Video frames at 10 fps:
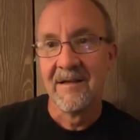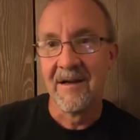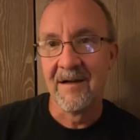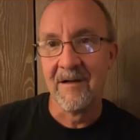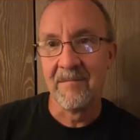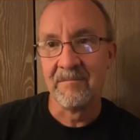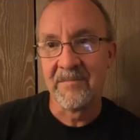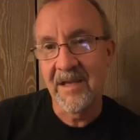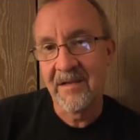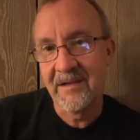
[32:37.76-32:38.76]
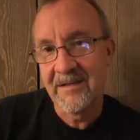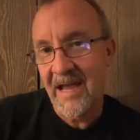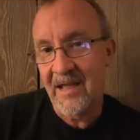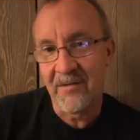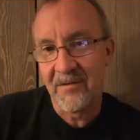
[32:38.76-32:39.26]
I like
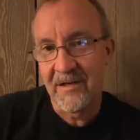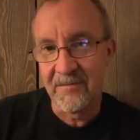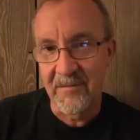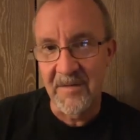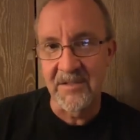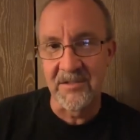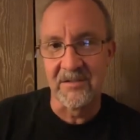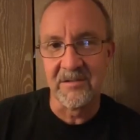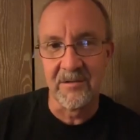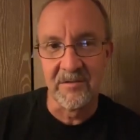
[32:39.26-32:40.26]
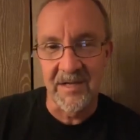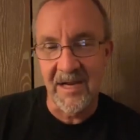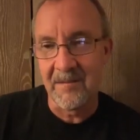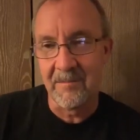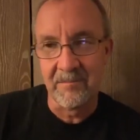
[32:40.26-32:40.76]
gathering information,
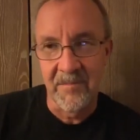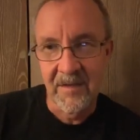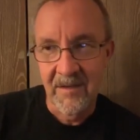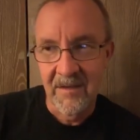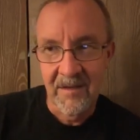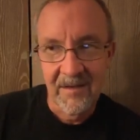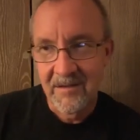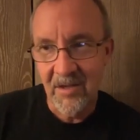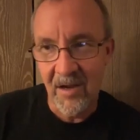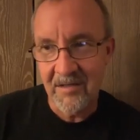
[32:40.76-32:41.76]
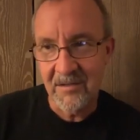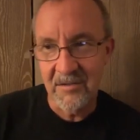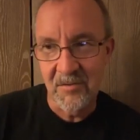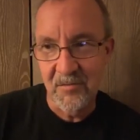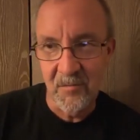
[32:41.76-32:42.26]
kind of talking
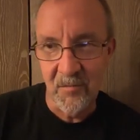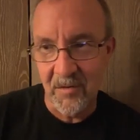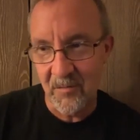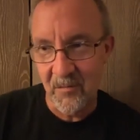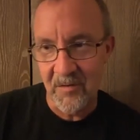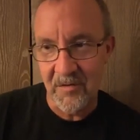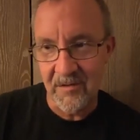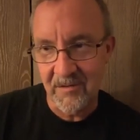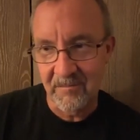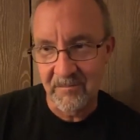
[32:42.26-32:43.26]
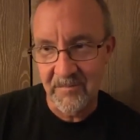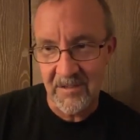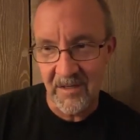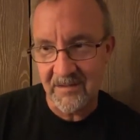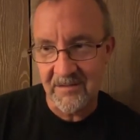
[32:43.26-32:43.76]
to
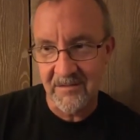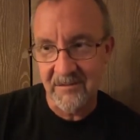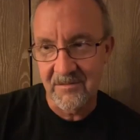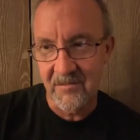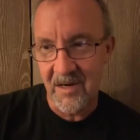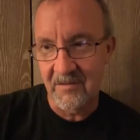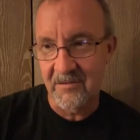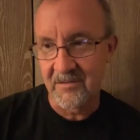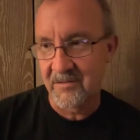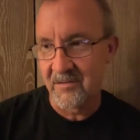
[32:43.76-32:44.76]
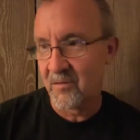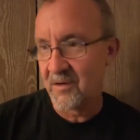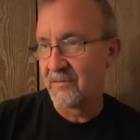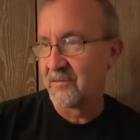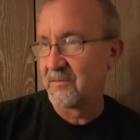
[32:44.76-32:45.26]
talk to drivers, and
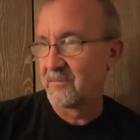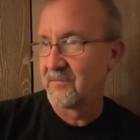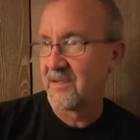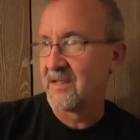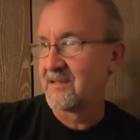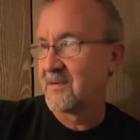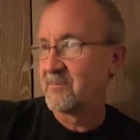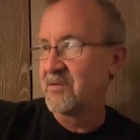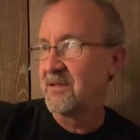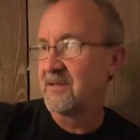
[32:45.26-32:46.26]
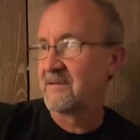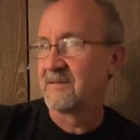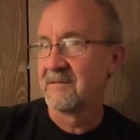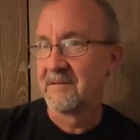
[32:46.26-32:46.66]
one of them ends up being